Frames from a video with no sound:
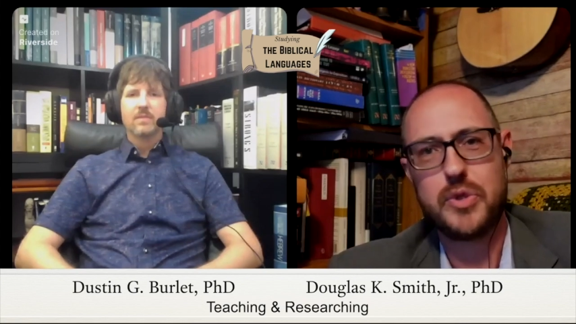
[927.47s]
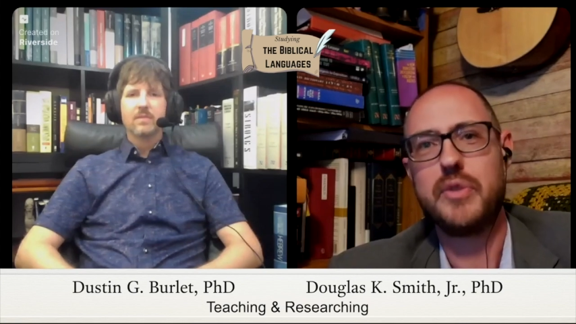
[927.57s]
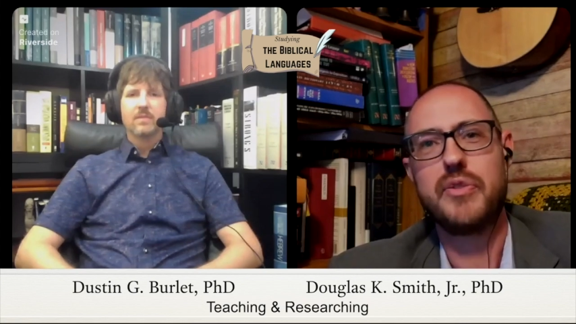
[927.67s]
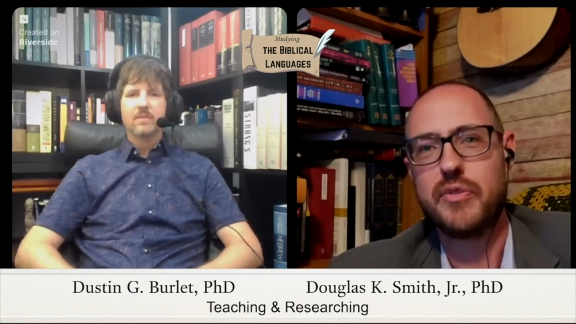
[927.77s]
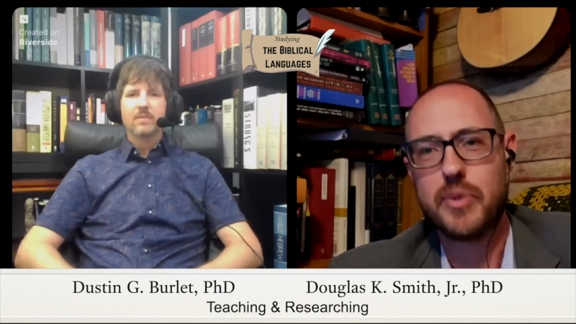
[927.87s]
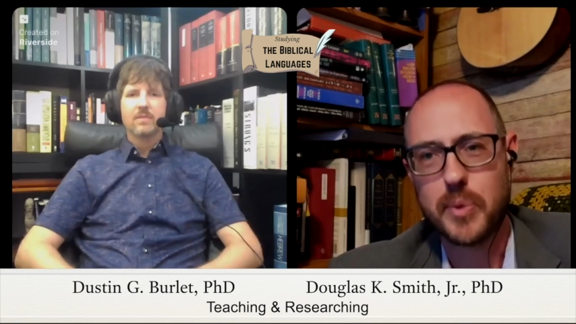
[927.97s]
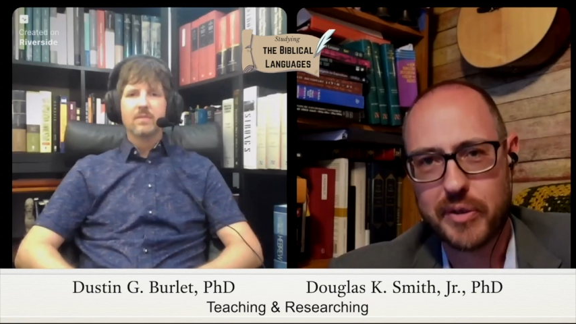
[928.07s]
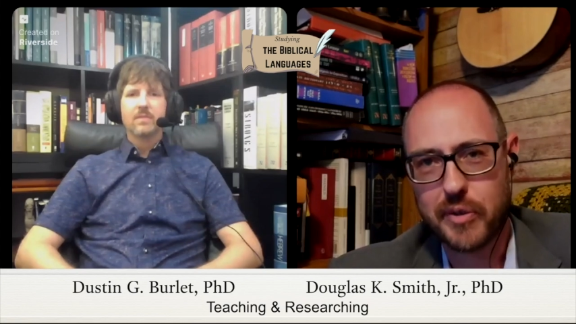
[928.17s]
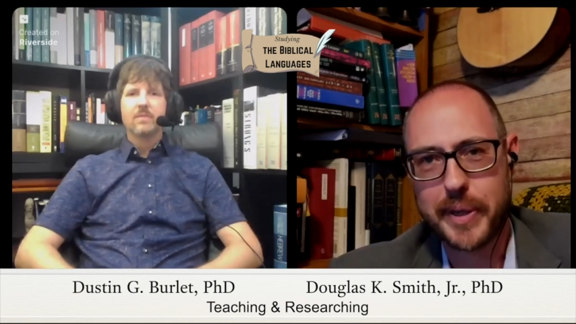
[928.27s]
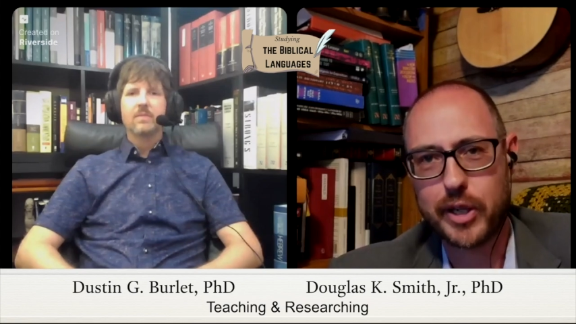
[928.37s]
Speaker 1: was different
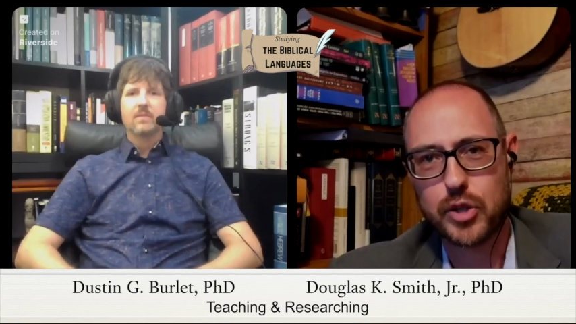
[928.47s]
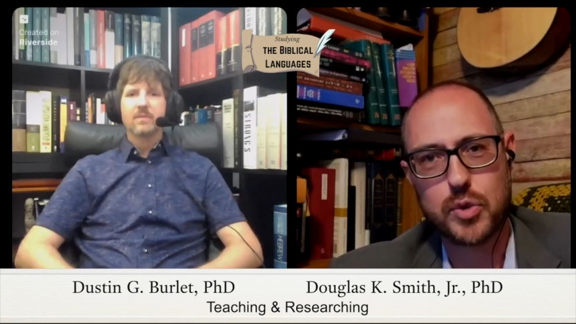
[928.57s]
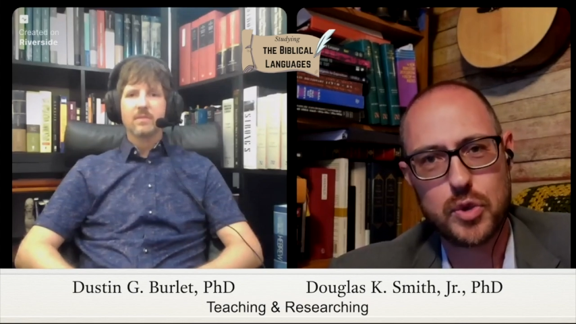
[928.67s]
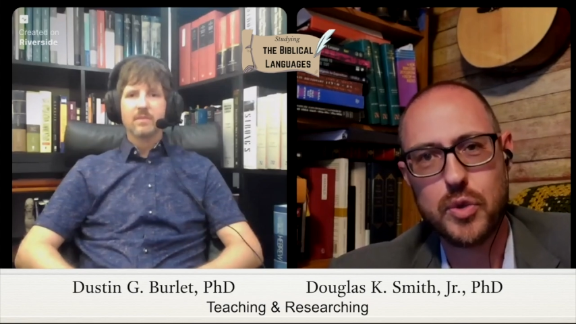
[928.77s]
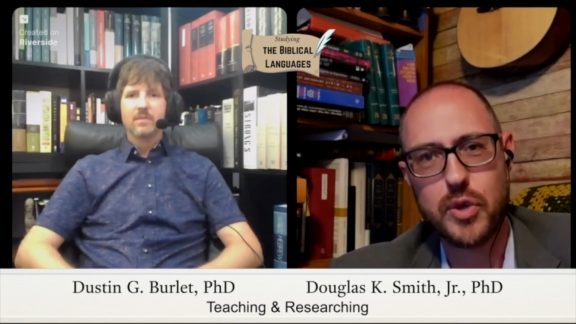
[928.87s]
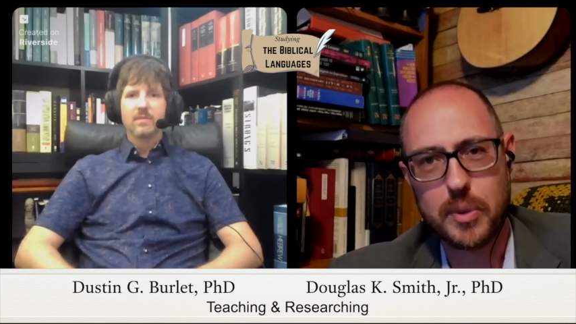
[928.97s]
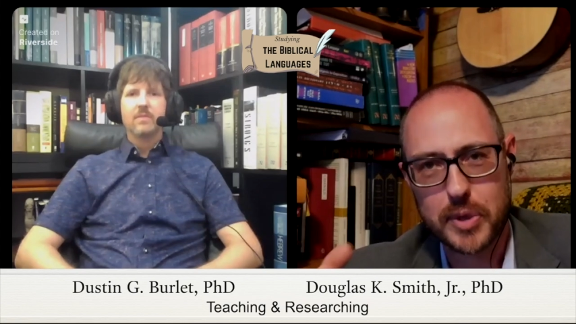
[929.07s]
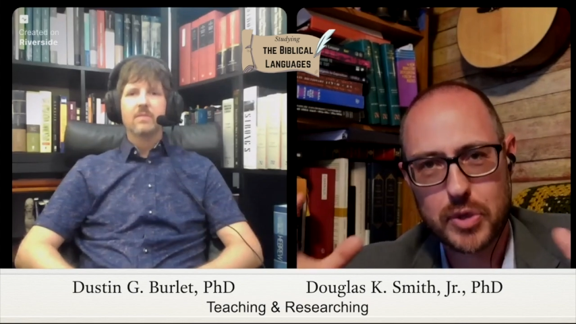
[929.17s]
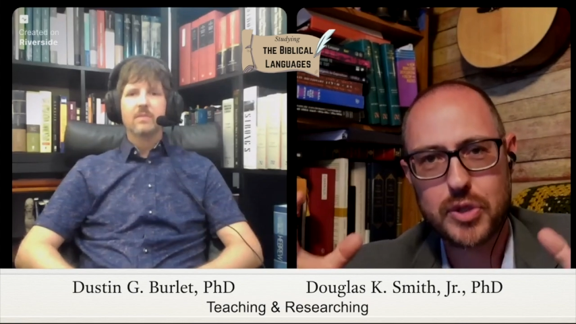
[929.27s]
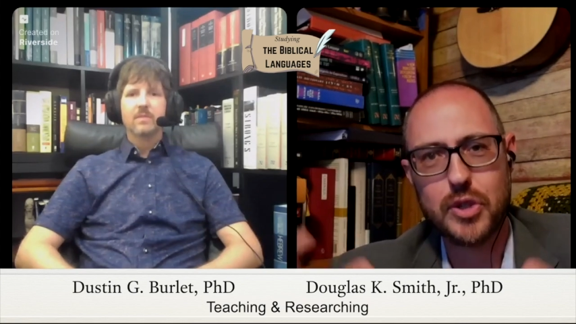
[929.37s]
from what everybody else was
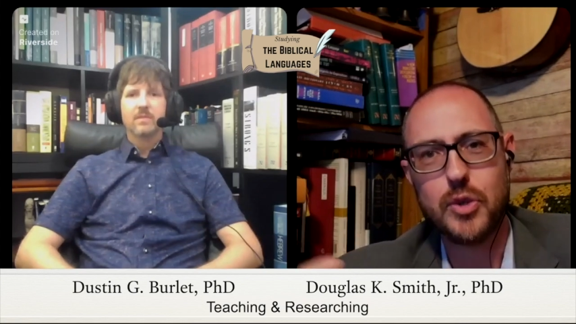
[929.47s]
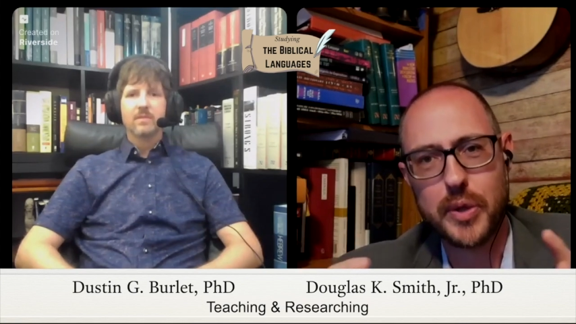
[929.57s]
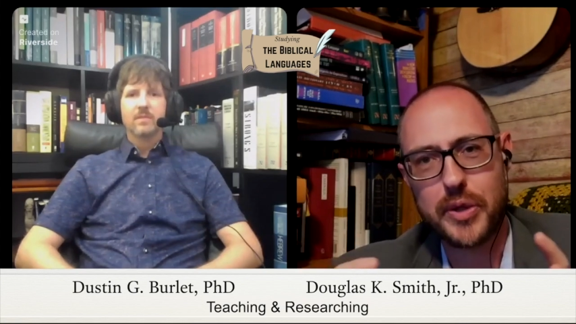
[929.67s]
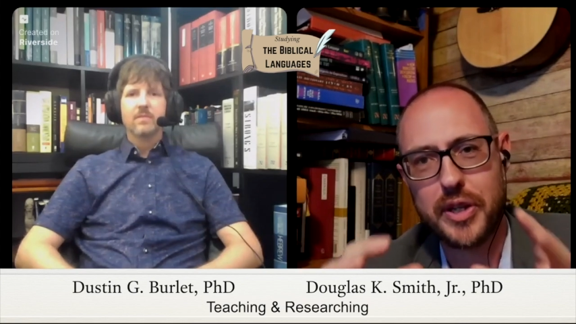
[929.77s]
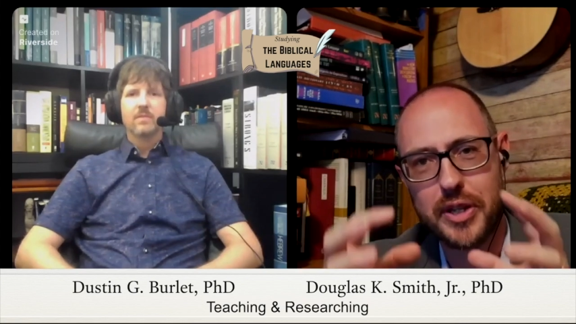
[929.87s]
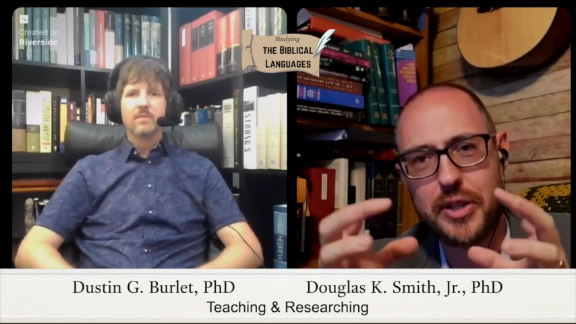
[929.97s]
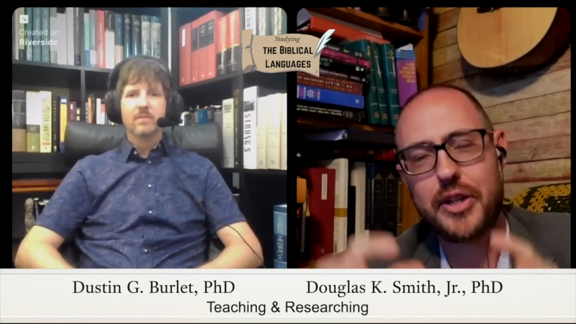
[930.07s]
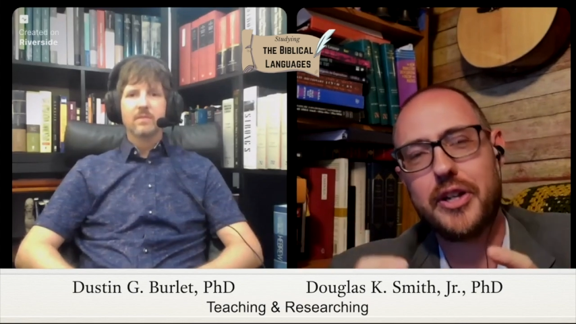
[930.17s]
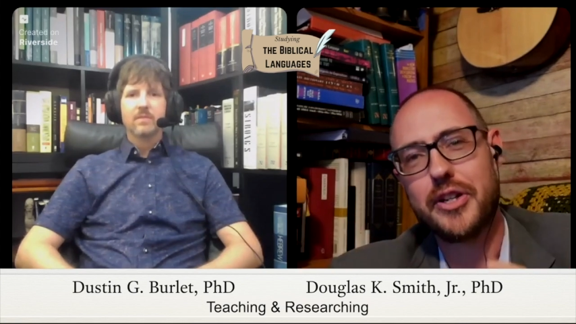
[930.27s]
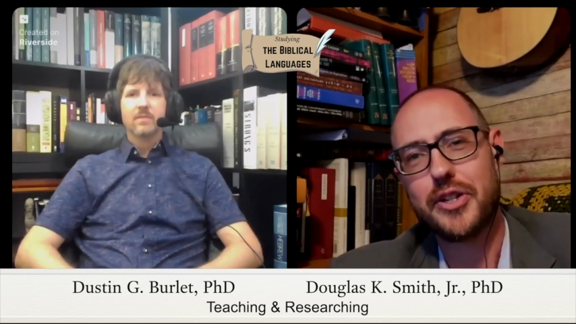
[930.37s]
doing, but still
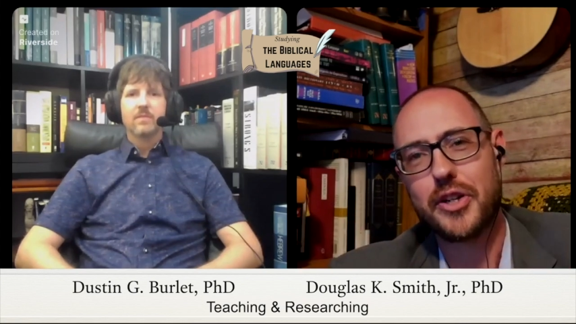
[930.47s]
within the